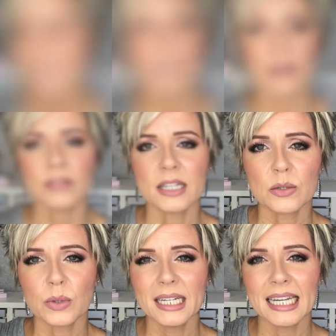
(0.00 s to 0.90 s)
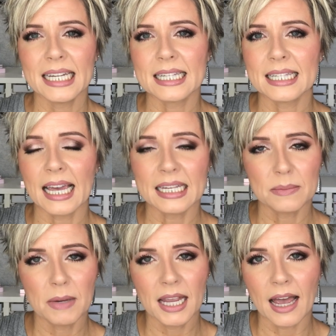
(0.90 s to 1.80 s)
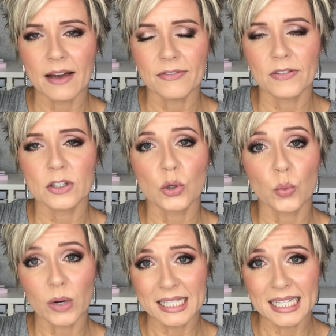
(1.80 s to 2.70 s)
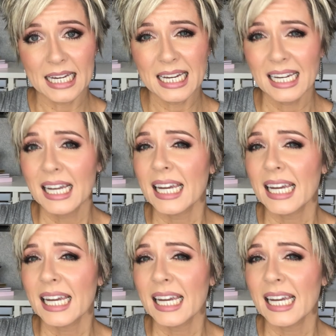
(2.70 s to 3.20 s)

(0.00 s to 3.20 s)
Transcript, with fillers: Now this one is SPF 20.